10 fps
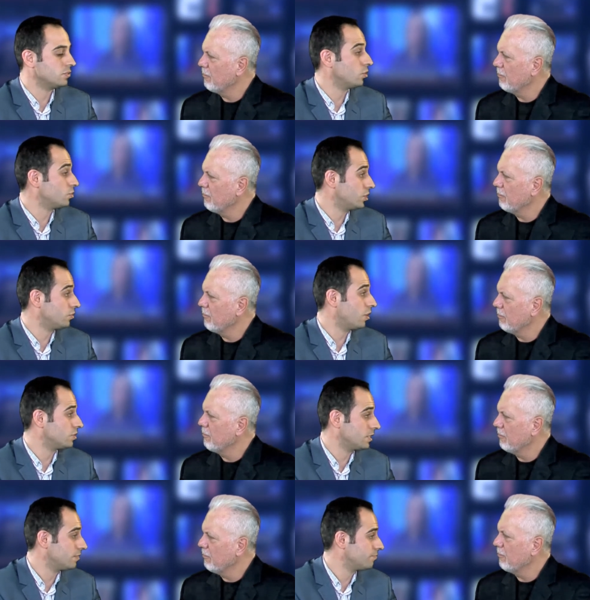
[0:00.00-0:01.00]
Speaker 1: Georgie
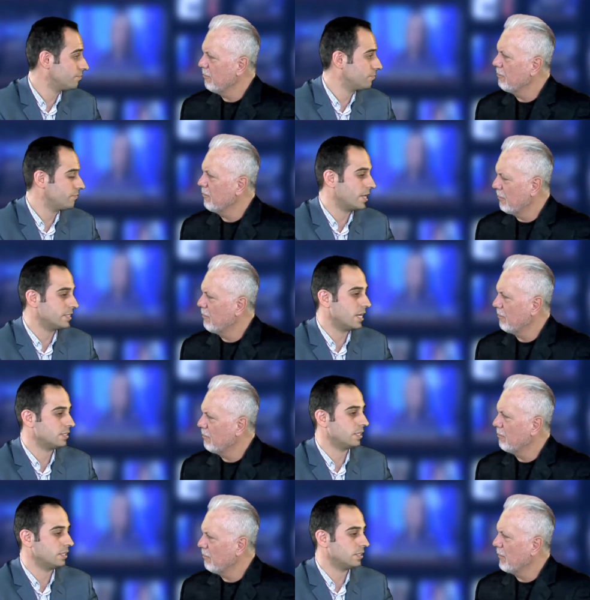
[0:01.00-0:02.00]
Crozier,
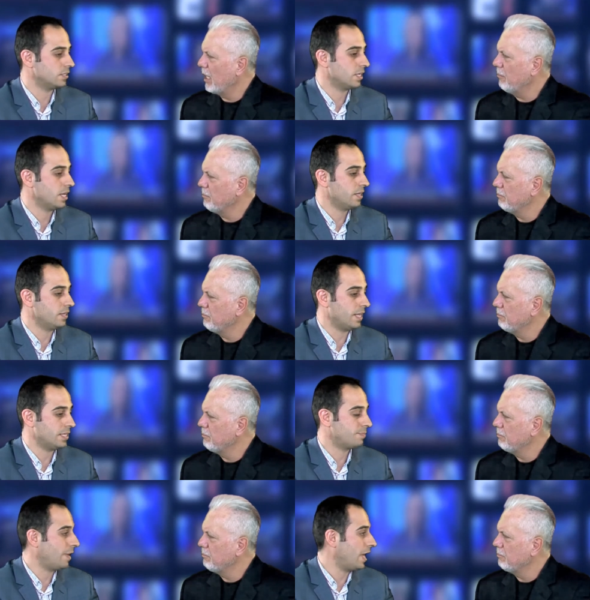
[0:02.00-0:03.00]
fantastic. And yep.
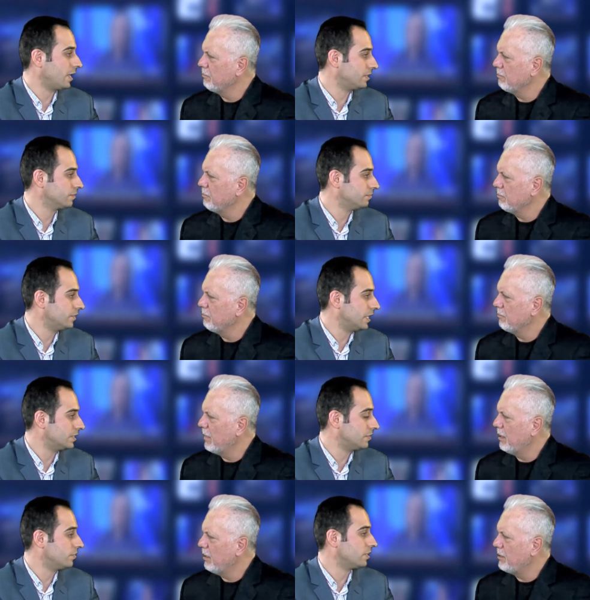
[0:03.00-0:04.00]
that's paying uh,
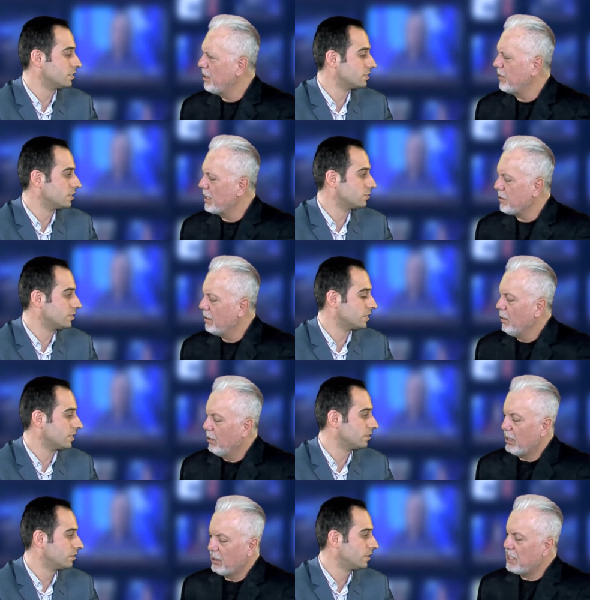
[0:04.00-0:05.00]
dividends. dividends.
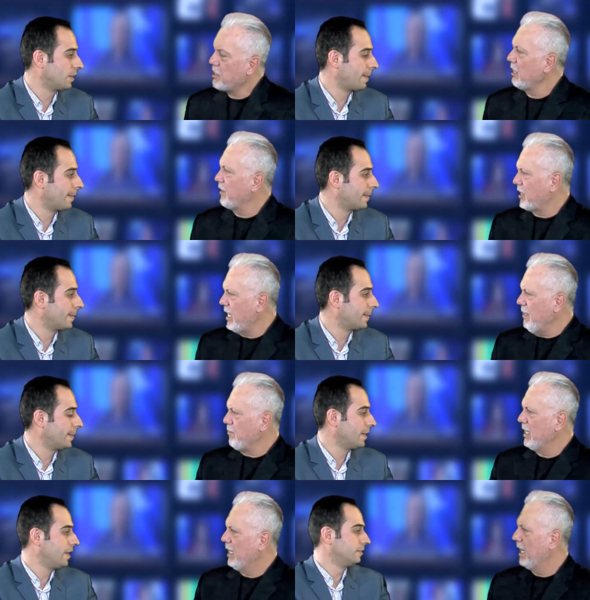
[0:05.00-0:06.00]
Right, let's leave it there.
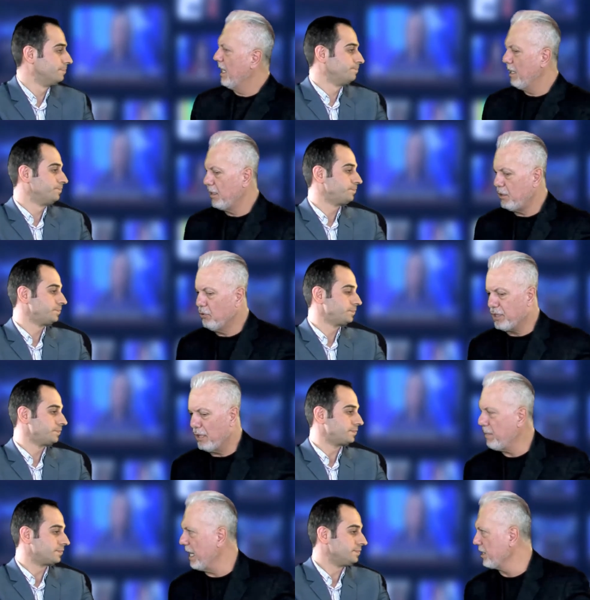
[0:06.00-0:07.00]
Speaker 2: Uh, you'll come
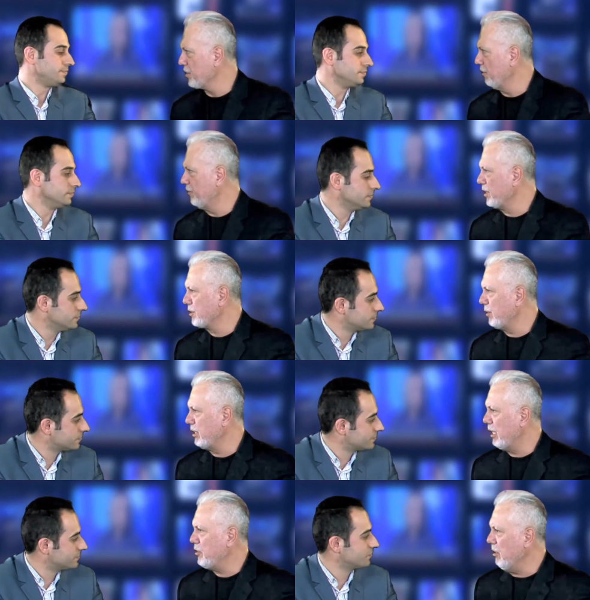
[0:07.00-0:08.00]
back as often as we
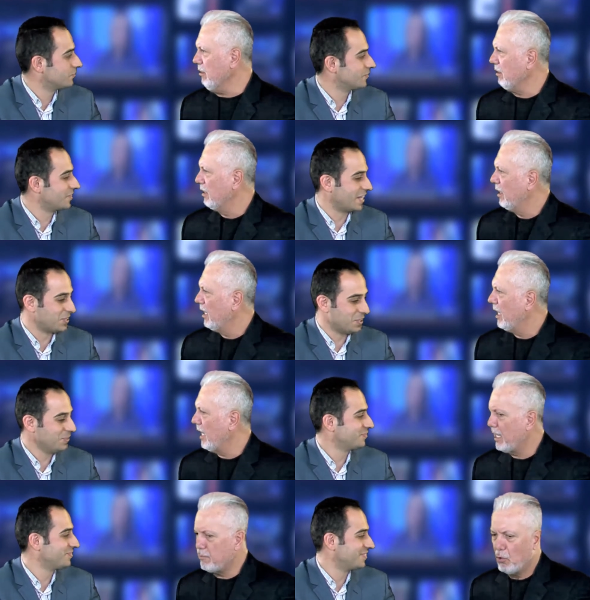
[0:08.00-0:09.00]
need you. Thank you.
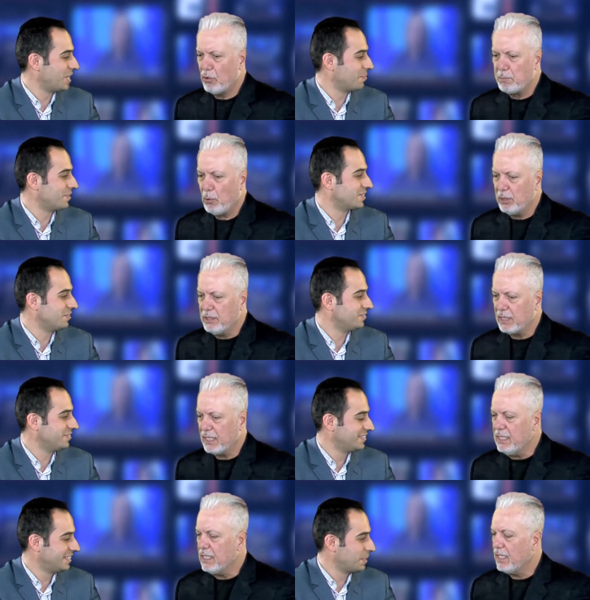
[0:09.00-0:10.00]
And more
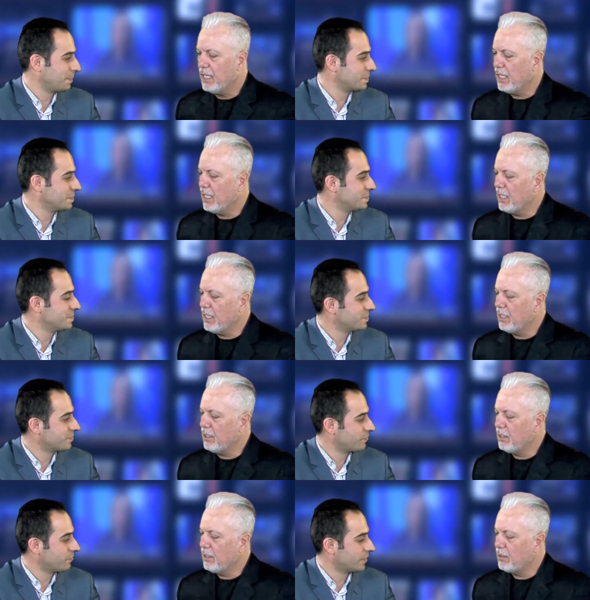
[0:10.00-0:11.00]
importantly, uh,
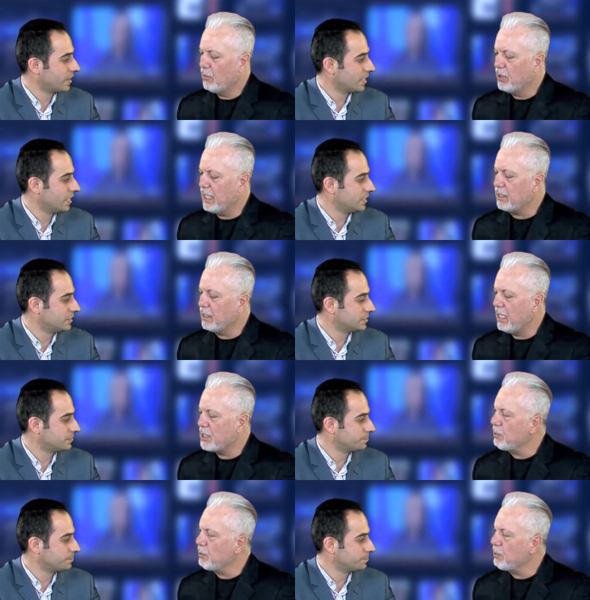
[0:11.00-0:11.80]
we'll get as we